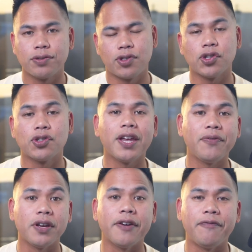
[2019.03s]
Just to
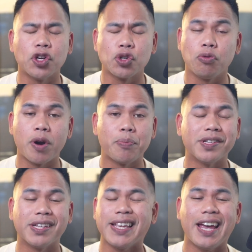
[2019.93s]
give you a visual
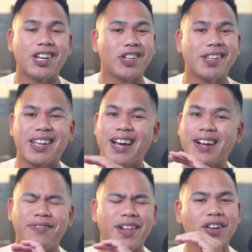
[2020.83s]
representation, it's kind
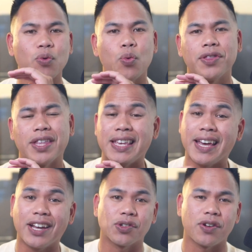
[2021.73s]
of like where the
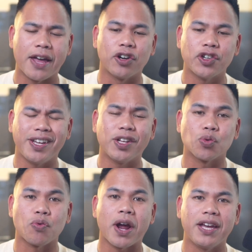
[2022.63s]
guest energy is
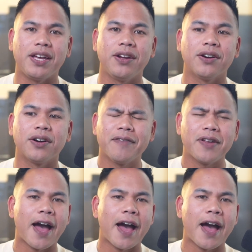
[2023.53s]
right here.